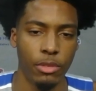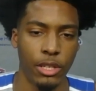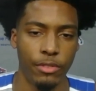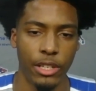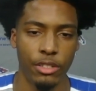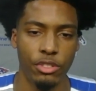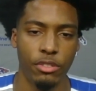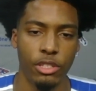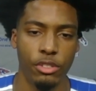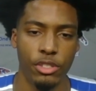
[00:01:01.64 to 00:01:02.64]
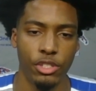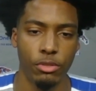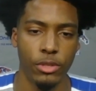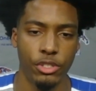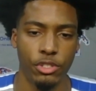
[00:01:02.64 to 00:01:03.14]
advantage of those
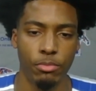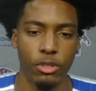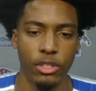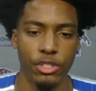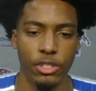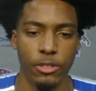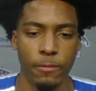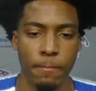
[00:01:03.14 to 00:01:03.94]
situations more this year.